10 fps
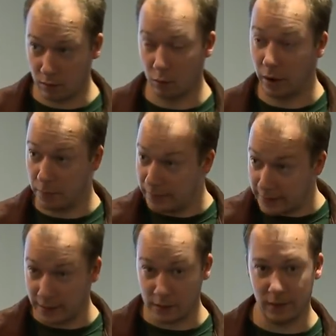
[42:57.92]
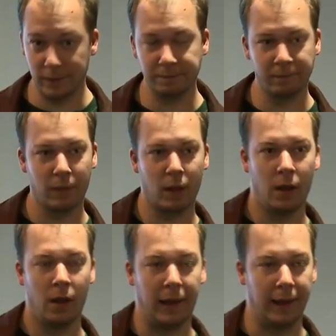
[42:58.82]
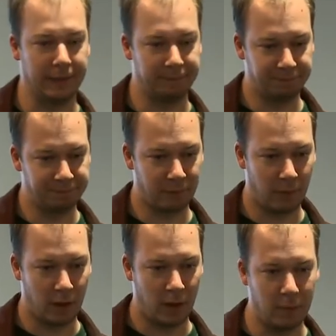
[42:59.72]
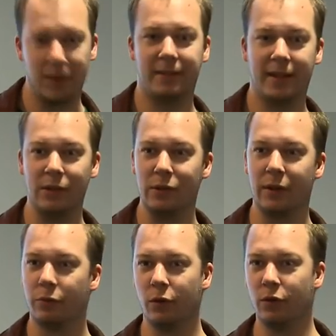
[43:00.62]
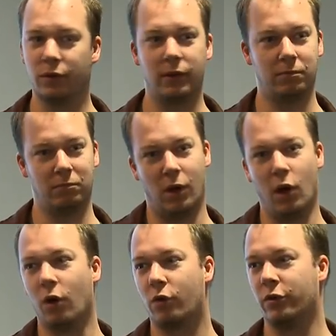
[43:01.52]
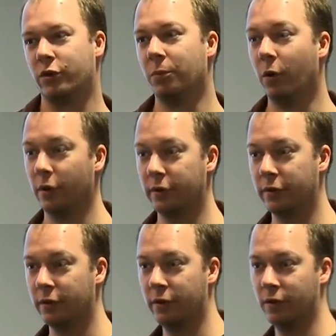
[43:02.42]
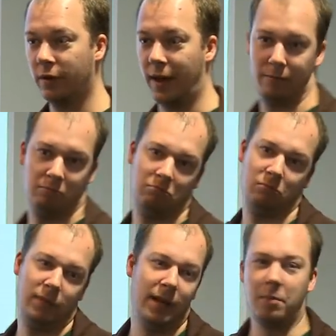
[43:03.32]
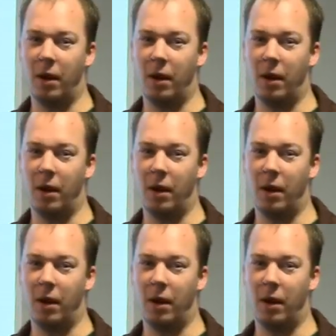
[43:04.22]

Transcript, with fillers: quite a bit actually, um, but it tends to influence it all across the board in